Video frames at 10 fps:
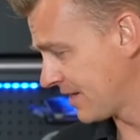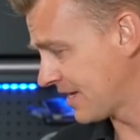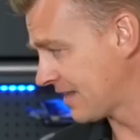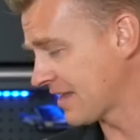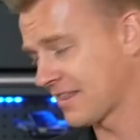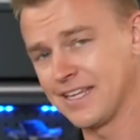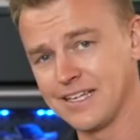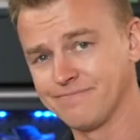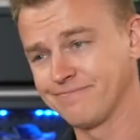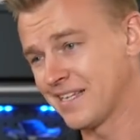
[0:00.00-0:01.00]
And that
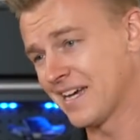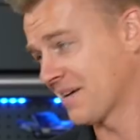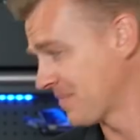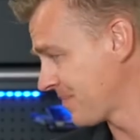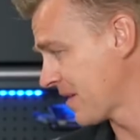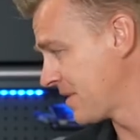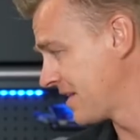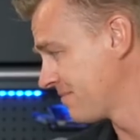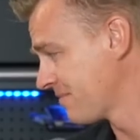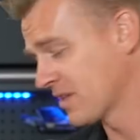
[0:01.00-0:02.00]
thing, yeah, I
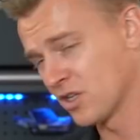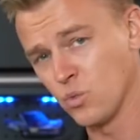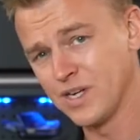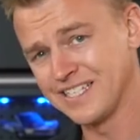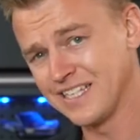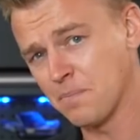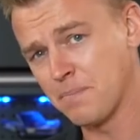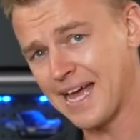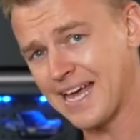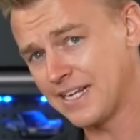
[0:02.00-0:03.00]
mean, the wind is not
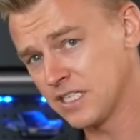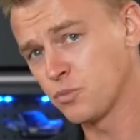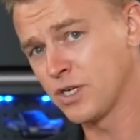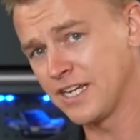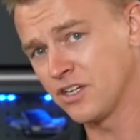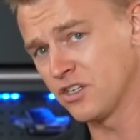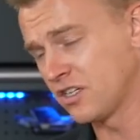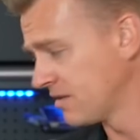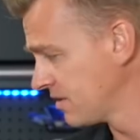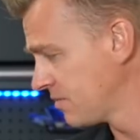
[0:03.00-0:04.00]
bad, it's pretty
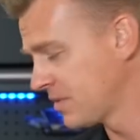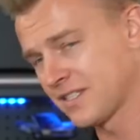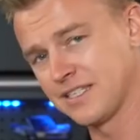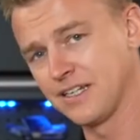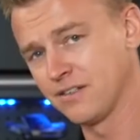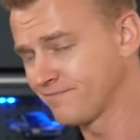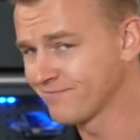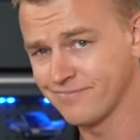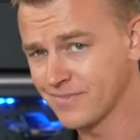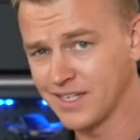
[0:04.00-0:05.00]
good, but still,
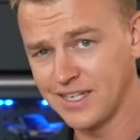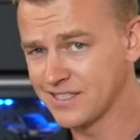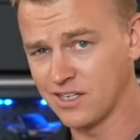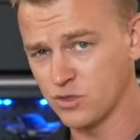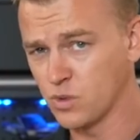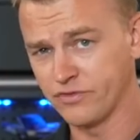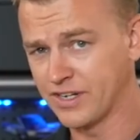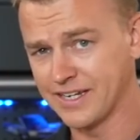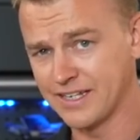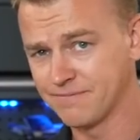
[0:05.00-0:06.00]
it's not a
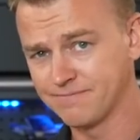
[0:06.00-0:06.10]
1290.